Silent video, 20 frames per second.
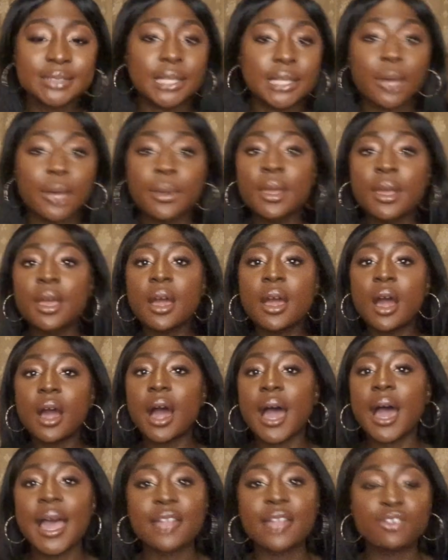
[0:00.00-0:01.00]
So
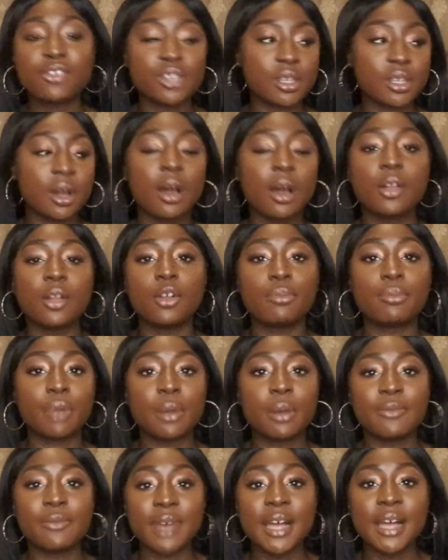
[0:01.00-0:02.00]
I just can't
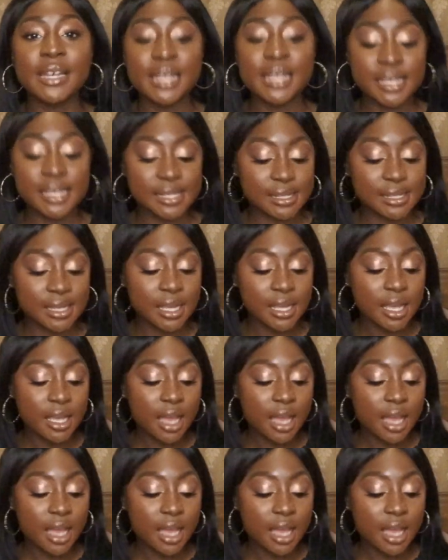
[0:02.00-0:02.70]
operate without a list.